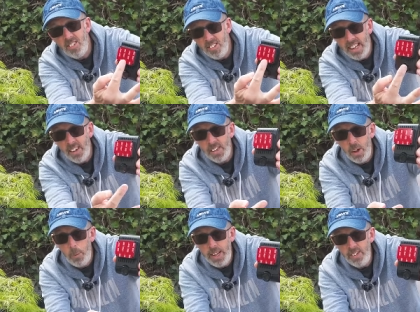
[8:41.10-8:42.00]
stick on
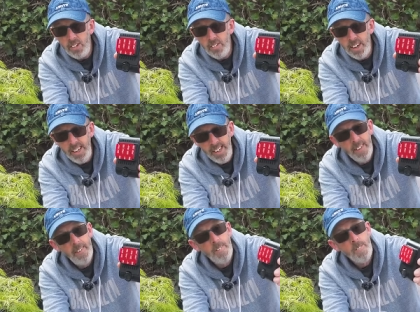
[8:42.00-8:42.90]
your windscreen
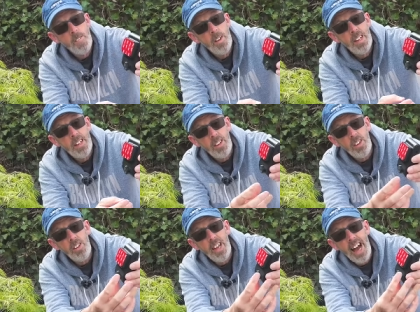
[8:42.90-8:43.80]

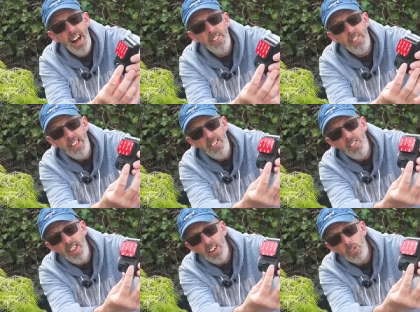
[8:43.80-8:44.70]
and this
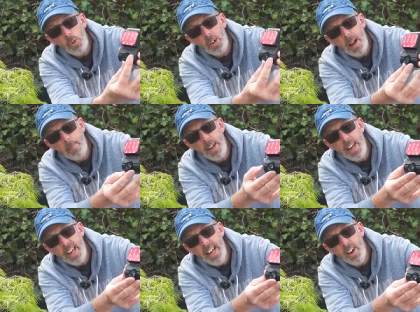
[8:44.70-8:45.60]
is the actual camera
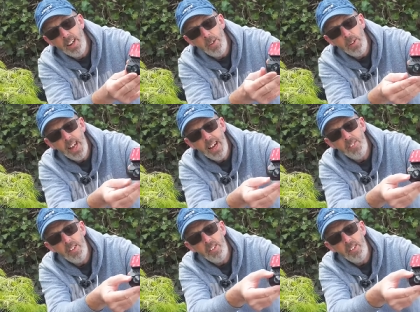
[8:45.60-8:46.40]
here and all you have to